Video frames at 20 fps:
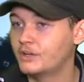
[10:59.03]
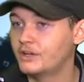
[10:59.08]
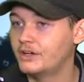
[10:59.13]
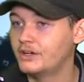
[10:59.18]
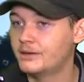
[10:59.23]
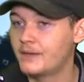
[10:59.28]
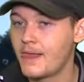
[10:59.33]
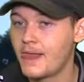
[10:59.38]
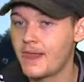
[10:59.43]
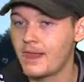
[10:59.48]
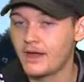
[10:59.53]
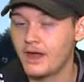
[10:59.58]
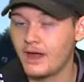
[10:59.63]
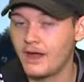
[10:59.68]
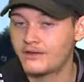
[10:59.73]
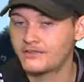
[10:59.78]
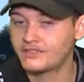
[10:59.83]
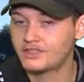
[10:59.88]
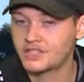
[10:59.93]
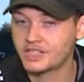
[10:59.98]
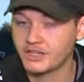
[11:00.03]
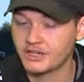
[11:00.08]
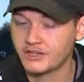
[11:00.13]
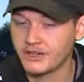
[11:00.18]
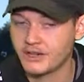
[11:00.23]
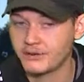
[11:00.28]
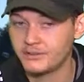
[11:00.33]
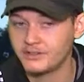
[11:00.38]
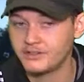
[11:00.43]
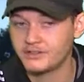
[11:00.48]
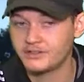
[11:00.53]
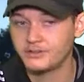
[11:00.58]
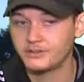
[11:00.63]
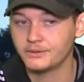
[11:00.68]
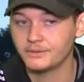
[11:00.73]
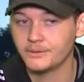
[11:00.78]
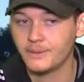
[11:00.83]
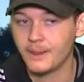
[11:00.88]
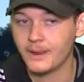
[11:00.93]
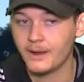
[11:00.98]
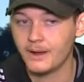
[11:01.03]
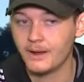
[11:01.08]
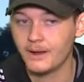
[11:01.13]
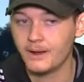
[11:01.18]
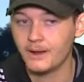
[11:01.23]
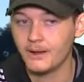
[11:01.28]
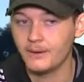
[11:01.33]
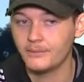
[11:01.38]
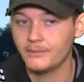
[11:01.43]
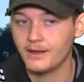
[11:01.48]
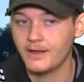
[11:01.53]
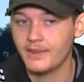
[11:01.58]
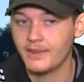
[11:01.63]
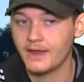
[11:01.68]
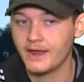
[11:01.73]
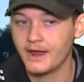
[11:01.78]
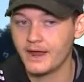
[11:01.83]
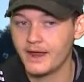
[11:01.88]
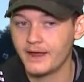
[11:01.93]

one i'll have to share that with you yeah um and then